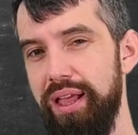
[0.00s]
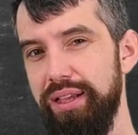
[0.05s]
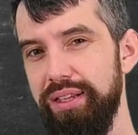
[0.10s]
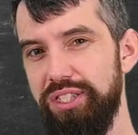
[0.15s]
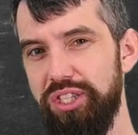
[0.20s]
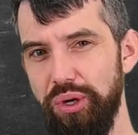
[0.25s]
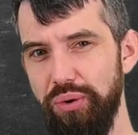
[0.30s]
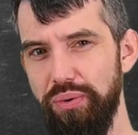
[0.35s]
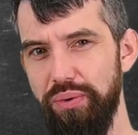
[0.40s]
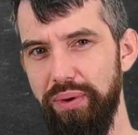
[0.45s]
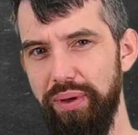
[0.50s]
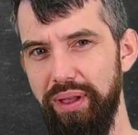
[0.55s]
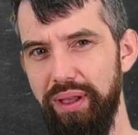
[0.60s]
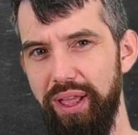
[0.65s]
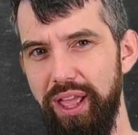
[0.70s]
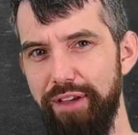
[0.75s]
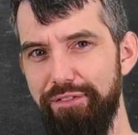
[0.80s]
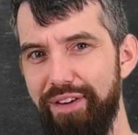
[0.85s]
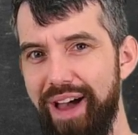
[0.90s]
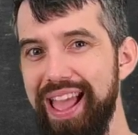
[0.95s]
So
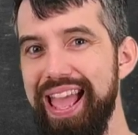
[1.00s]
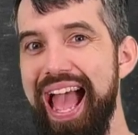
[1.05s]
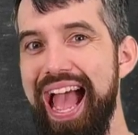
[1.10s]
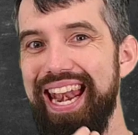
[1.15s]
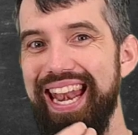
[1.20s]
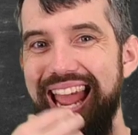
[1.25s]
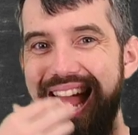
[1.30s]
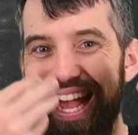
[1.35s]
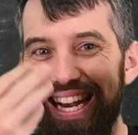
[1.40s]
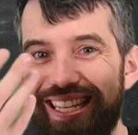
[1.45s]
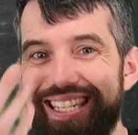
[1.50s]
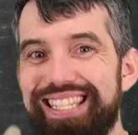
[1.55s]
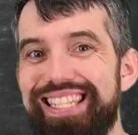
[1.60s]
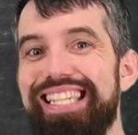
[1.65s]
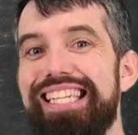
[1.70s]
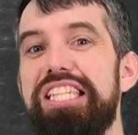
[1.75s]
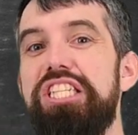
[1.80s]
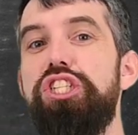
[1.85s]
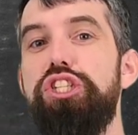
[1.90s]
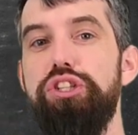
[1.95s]
if I add
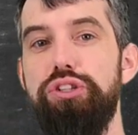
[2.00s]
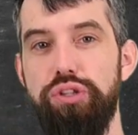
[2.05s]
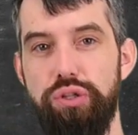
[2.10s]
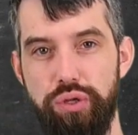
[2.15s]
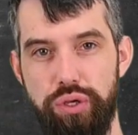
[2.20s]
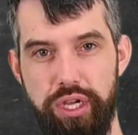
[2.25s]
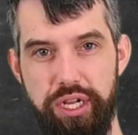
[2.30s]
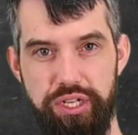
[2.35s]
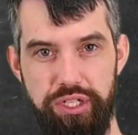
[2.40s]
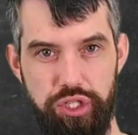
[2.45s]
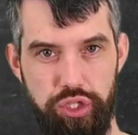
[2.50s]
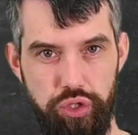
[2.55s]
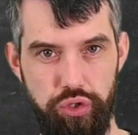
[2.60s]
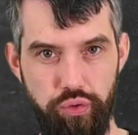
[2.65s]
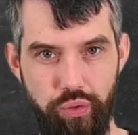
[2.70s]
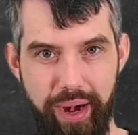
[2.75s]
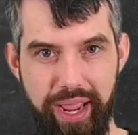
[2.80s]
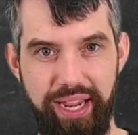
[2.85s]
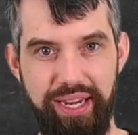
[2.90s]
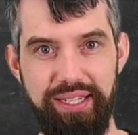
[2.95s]
additional
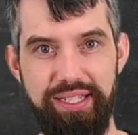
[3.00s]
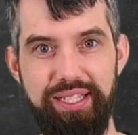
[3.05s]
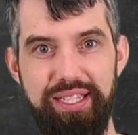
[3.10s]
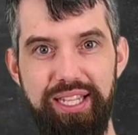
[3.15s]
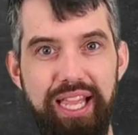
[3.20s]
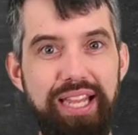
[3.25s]
constraints,